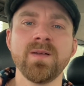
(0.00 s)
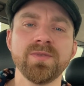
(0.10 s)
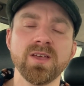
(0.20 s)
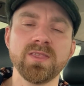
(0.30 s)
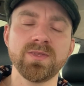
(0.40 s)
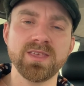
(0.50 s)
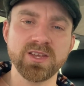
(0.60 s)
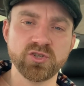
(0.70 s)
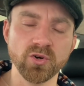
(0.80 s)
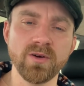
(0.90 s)
that
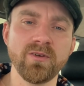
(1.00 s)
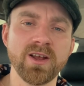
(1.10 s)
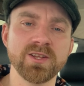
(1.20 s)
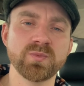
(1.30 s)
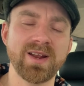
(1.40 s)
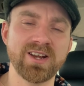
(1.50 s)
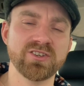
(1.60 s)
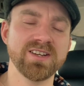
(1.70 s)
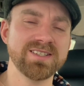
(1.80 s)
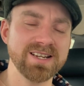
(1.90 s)
the joyriders would
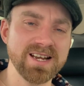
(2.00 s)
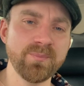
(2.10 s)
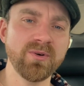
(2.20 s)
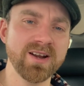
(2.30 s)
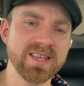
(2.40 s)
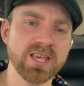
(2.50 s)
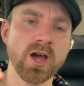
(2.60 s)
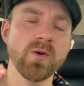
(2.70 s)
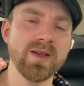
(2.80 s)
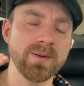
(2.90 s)
actually deliberately go